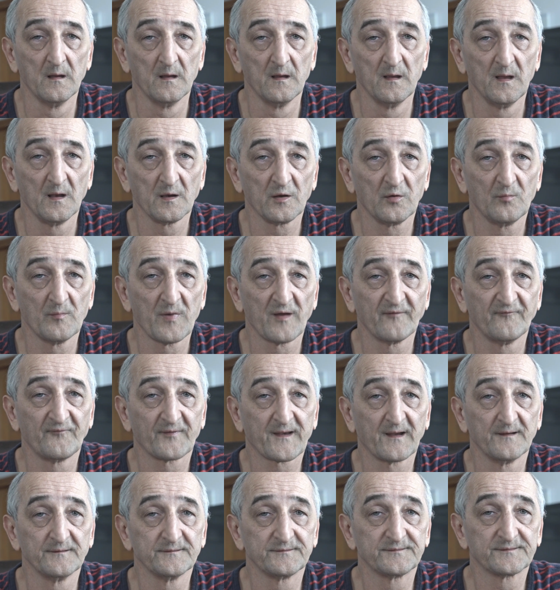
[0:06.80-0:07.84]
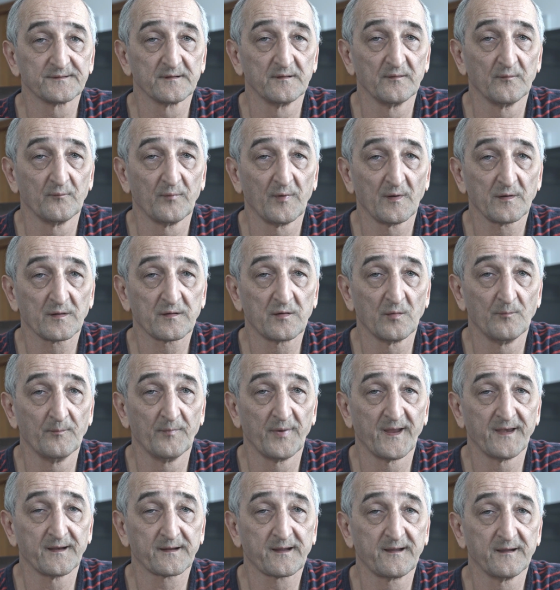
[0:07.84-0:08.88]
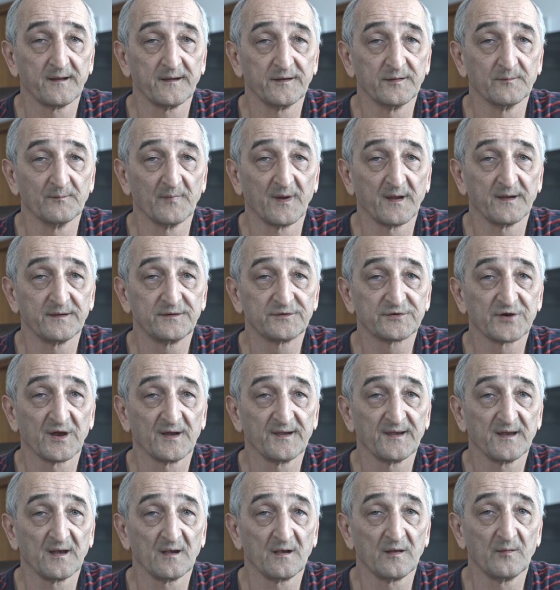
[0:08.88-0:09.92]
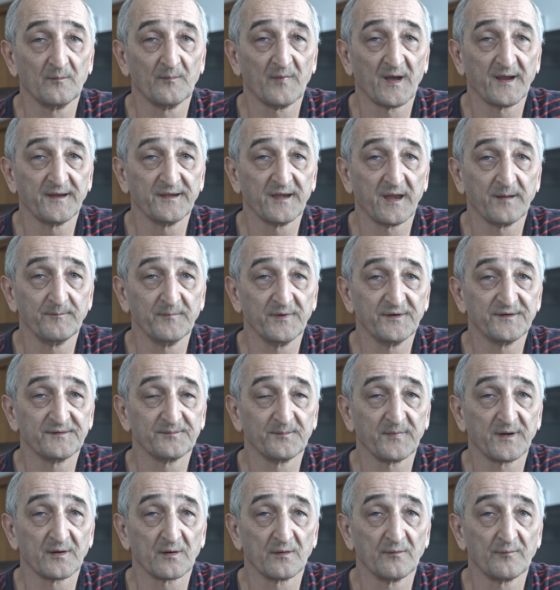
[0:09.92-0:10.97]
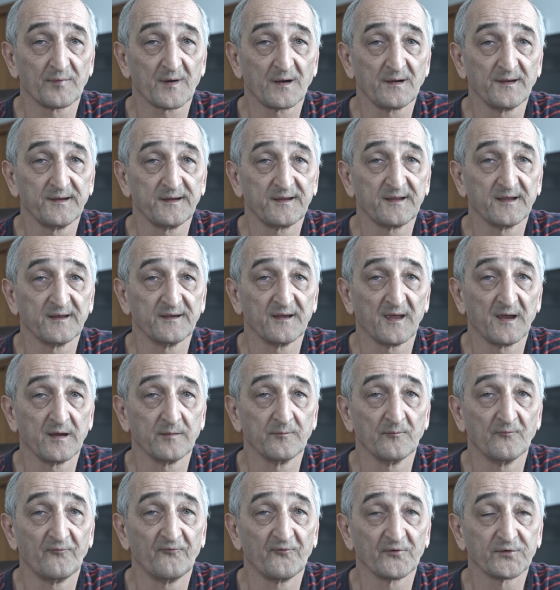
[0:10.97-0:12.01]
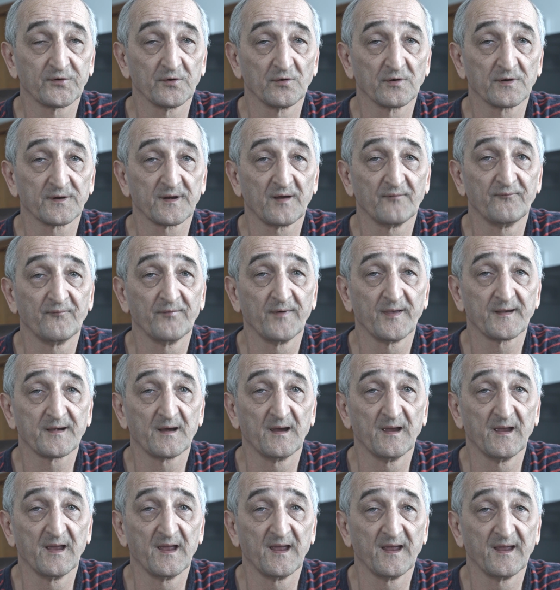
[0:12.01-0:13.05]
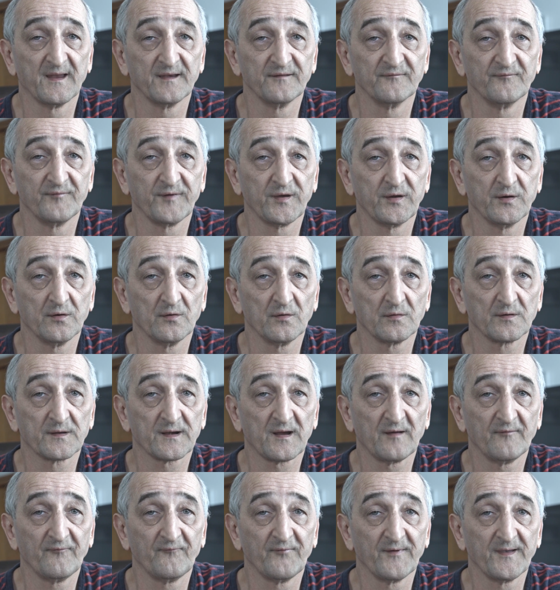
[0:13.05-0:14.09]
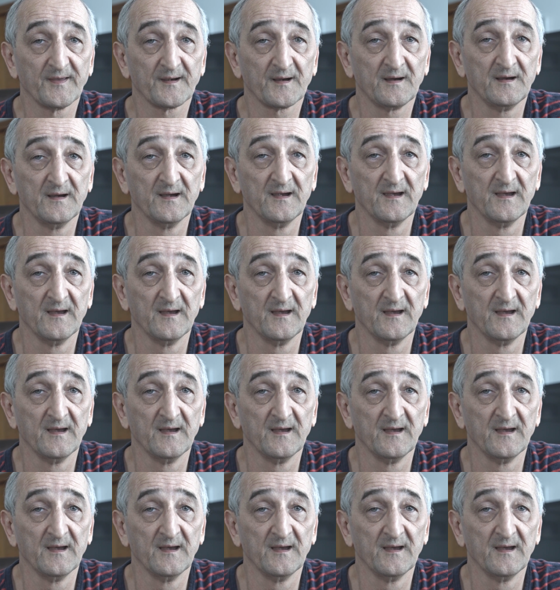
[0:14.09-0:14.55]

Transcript: Hello my friends, welcome back in my channel. My name is Miro Vrlik and I'm photographer and videographer.